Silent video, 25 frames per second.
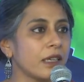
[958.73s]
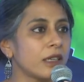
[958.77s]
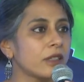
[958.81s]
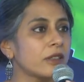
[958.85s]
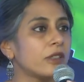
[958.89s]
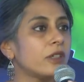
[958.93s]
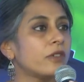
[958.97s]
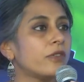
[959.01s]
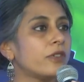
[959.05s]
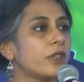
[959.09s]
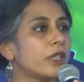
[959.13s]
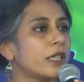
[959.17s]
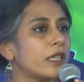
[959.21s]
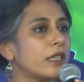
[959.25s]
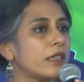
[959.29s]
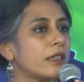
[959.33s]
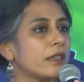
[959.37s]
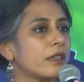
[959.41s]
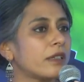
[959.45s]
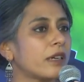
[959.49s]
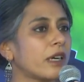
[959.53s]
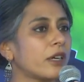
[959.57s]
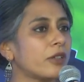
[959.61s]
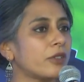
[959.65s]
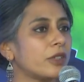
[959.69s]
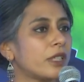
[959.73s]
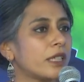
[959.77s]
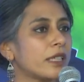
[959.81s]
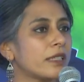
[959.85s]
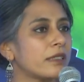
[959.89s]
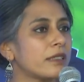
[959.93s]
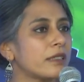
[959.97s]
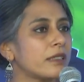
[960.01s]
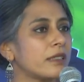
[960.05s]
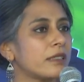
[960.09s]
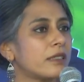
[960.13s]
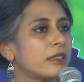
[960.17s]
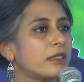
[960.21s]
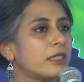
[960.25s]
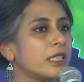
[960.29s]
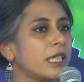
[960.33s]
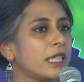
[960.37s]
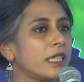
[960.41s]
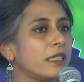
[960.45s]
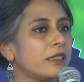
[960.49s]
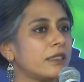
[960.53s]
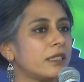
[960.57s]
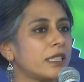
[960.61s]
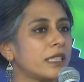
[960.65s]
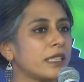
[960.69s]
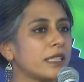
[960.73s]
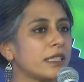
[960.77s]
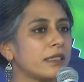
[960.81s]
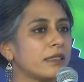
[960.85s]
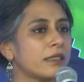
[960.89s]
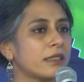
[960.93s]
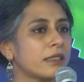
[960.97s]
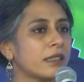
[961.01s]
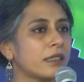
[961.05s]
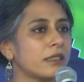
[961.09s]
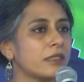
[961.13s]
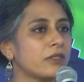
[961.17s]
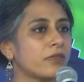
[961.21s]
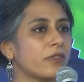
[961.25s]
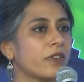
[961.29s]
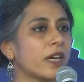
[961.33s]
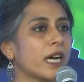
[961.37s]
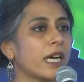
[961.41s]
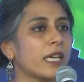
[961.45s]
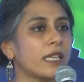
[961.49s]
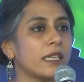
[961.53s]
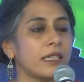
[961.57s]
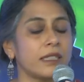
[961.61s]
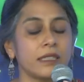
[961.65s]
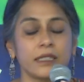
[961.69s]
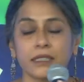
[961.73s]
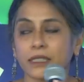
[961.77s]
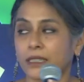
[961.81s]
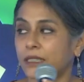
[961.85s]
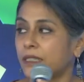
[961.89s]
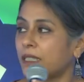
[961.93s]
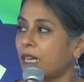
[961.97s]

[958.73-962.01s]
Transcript: the world around us is changing in such violent and